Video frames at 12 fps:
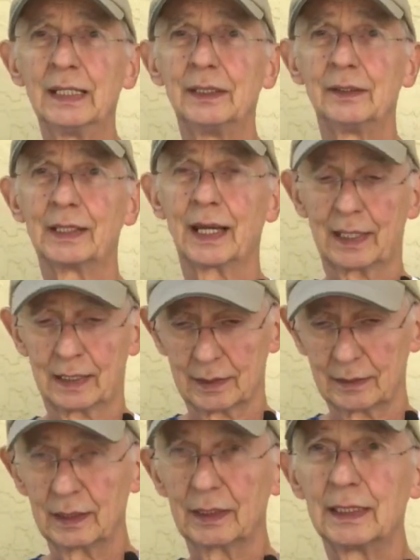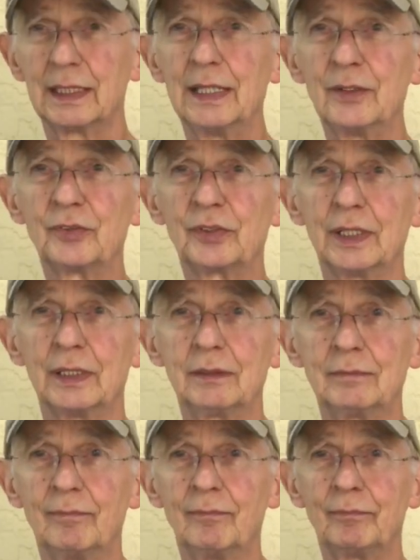You got a instant
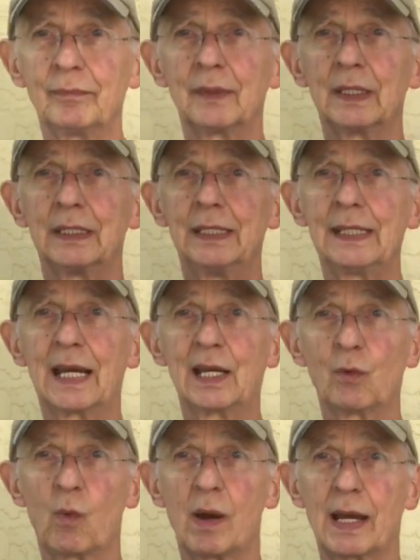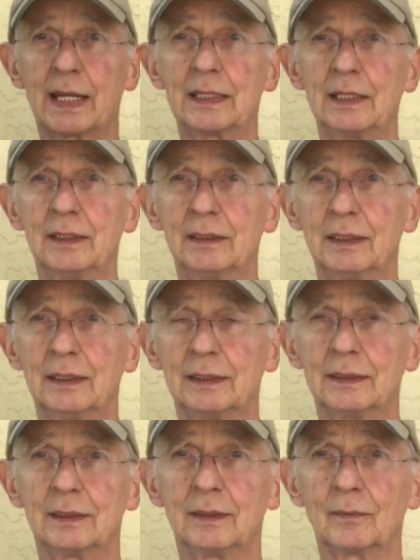DIY
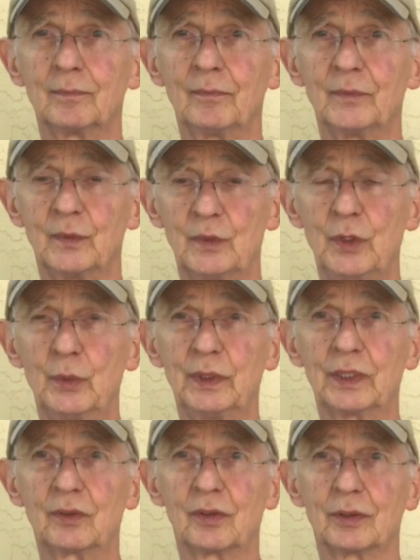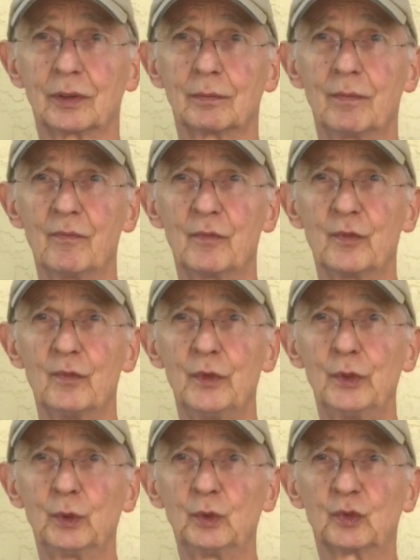unit to
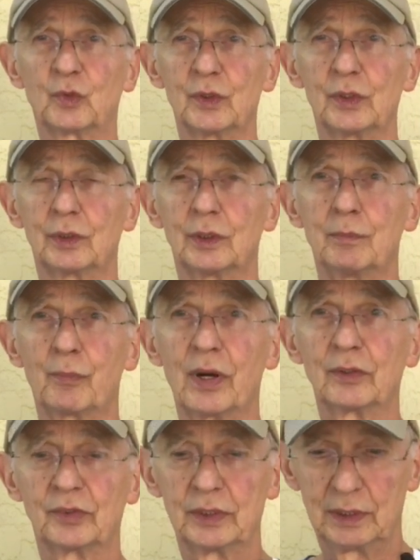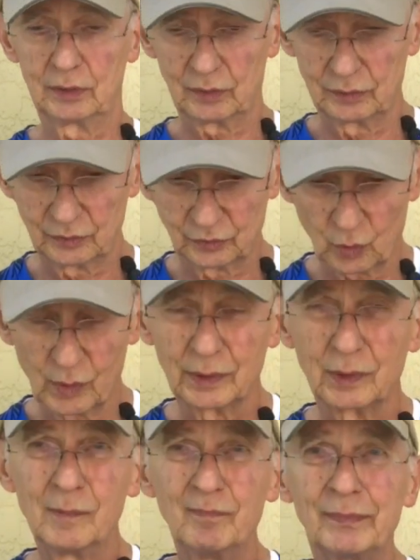use for your impressing into the
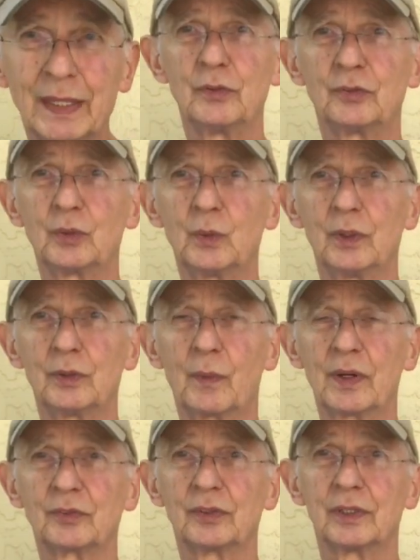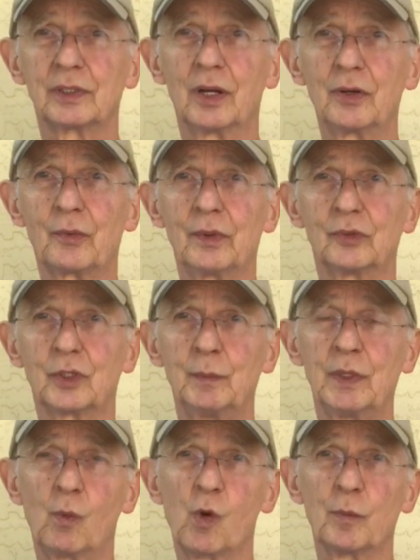soil. Pretty soon in the rest of the country is going
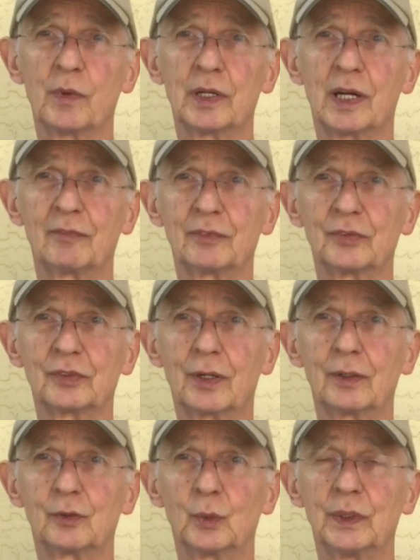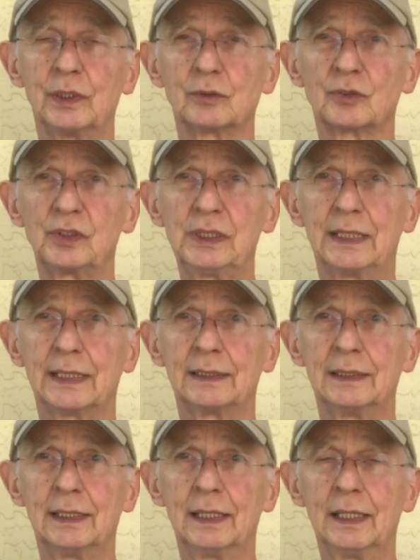to be warm enough to start doing your seeding.
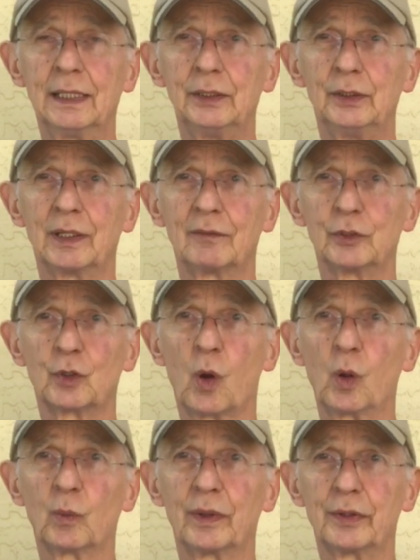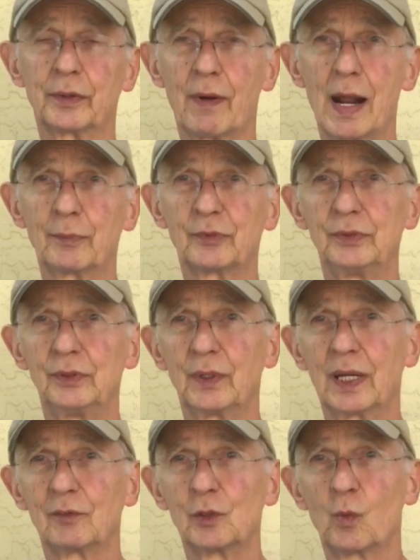You have your cold weather crops and you
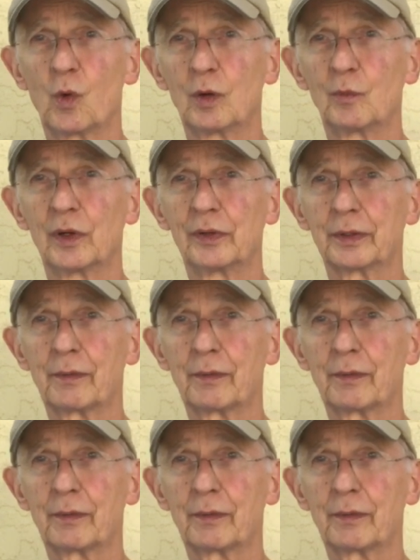have your warm weather